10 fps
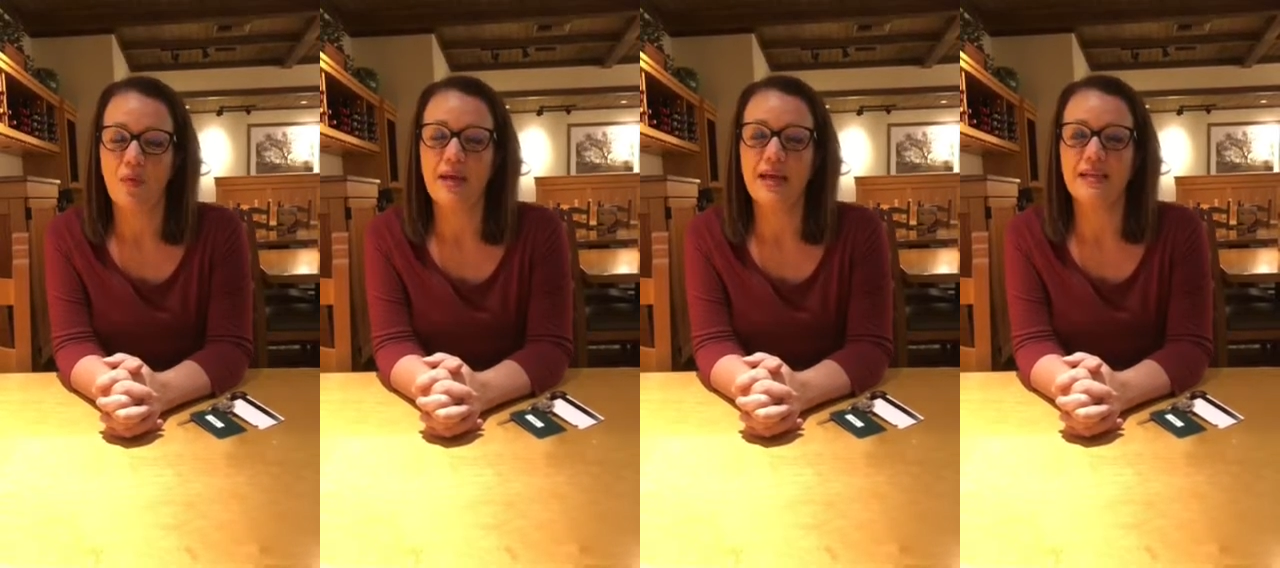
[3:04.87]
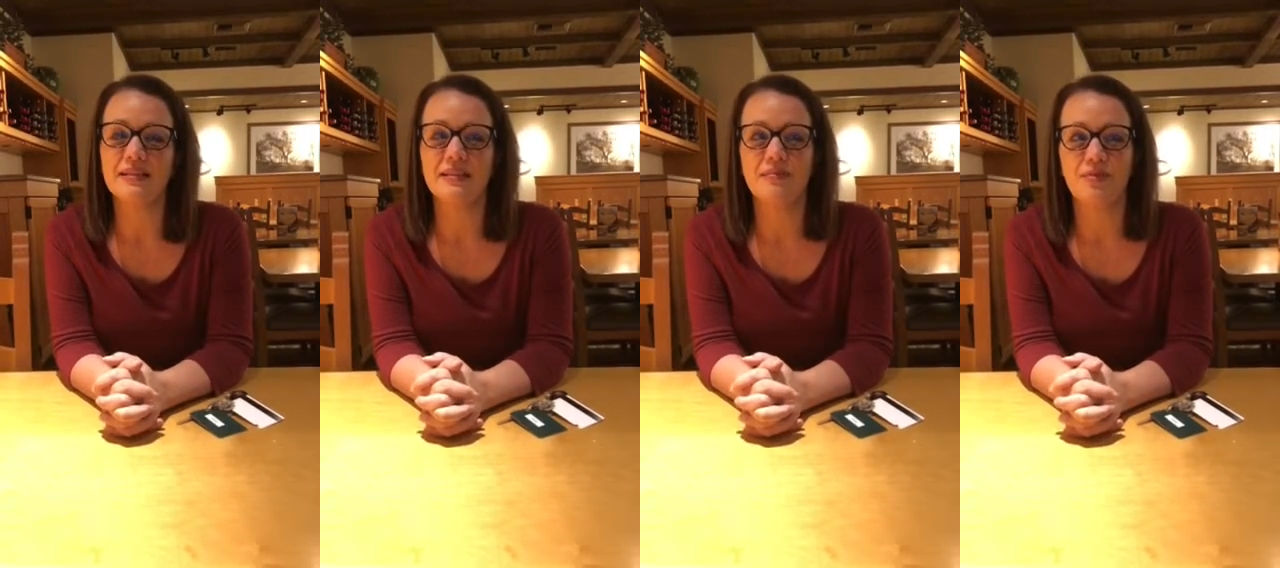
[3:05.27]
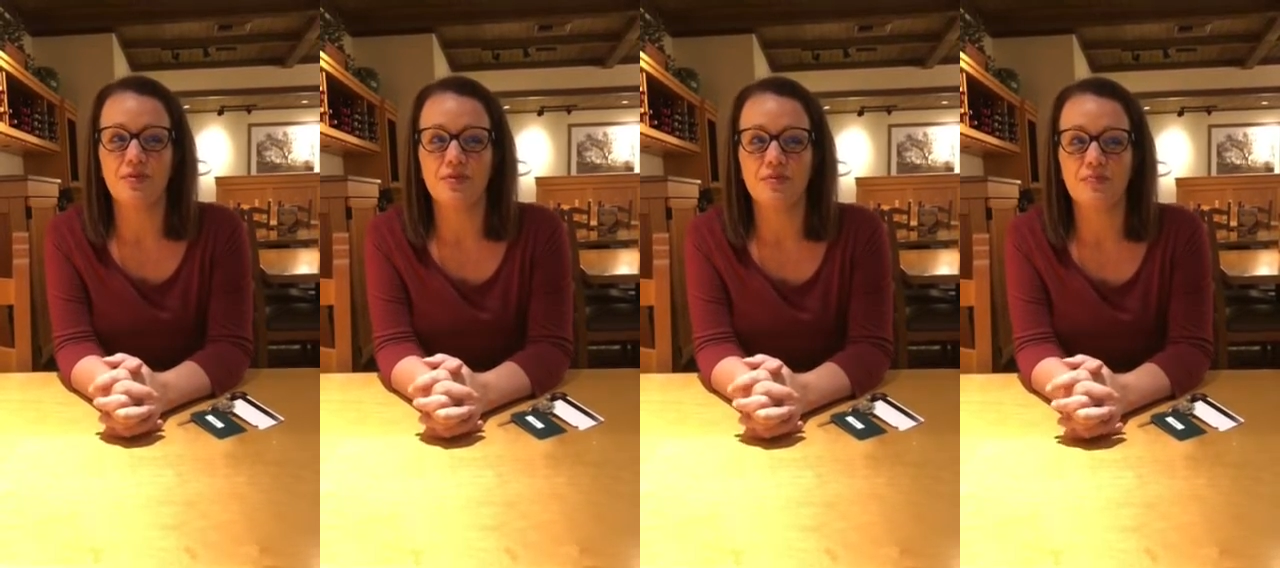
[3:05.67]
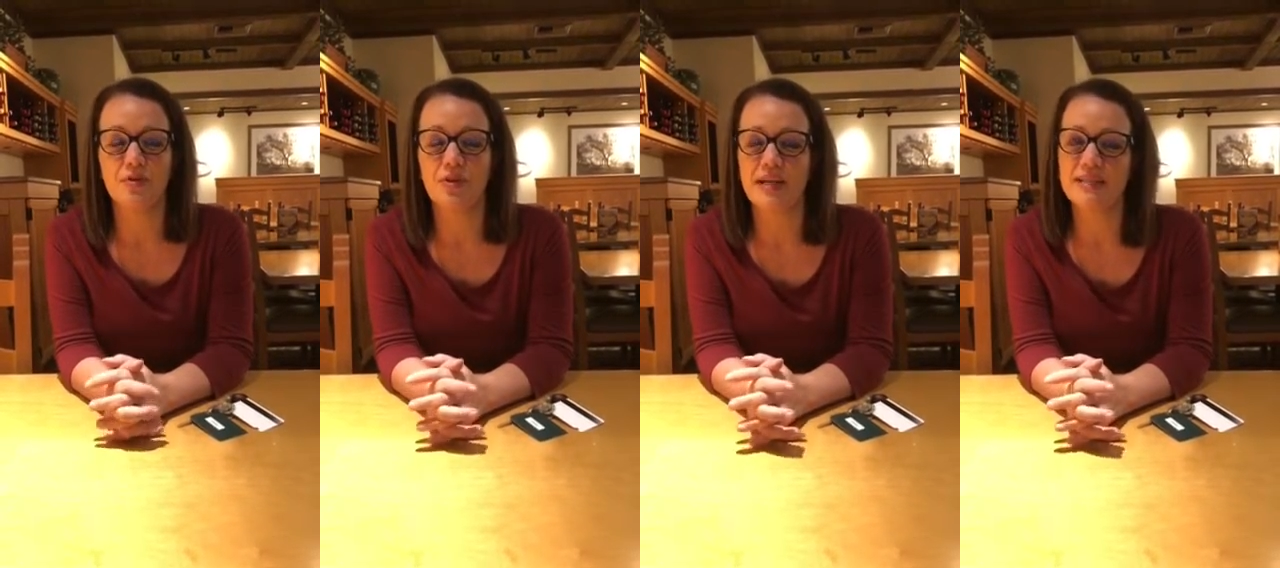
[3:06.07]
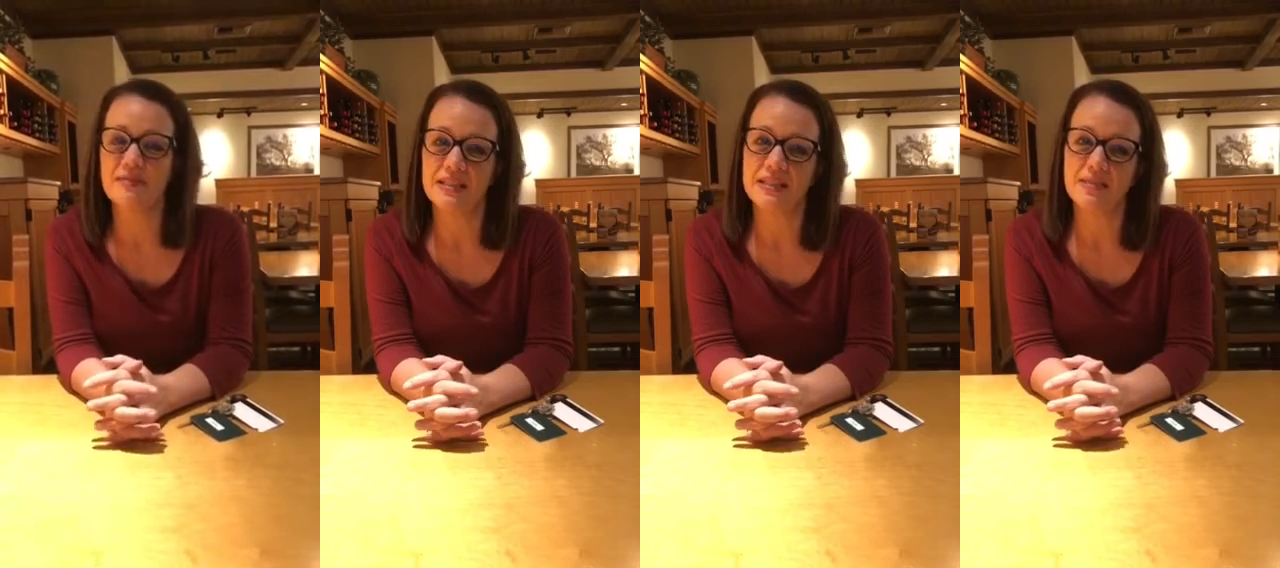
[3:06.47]
We handle it through
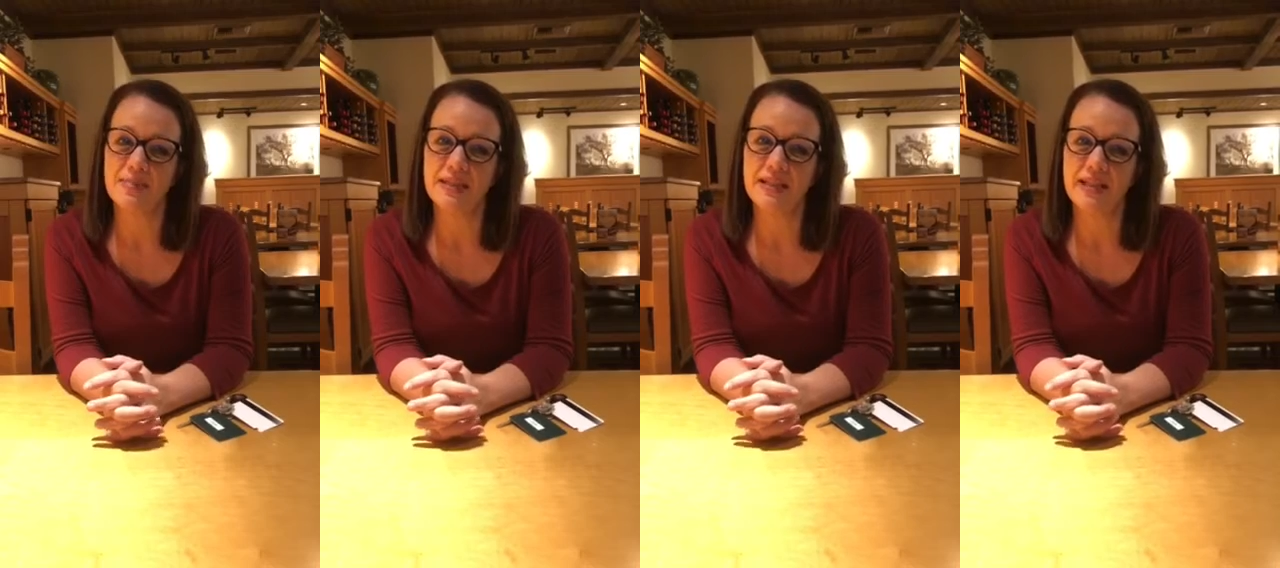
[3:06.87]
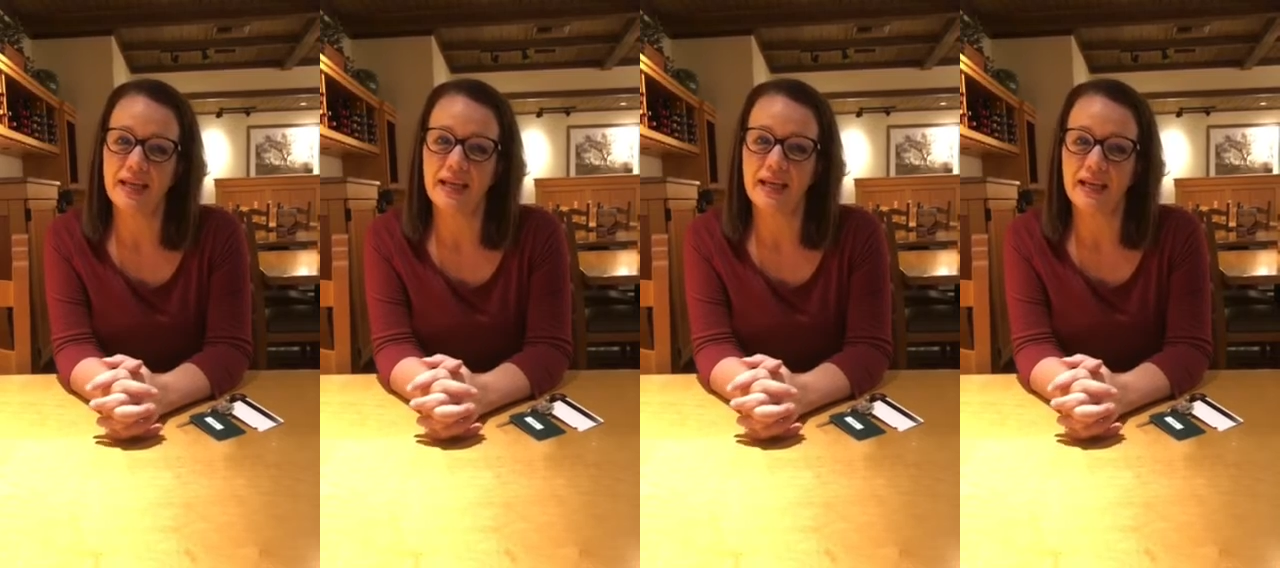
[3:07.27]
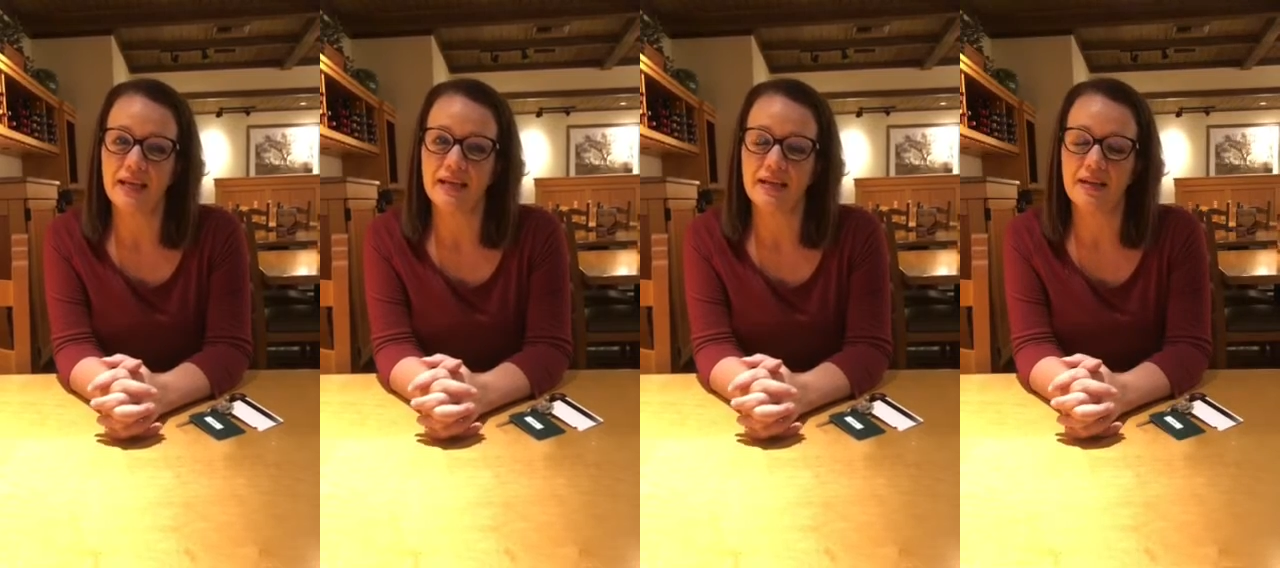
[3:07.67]
progressive discipline, and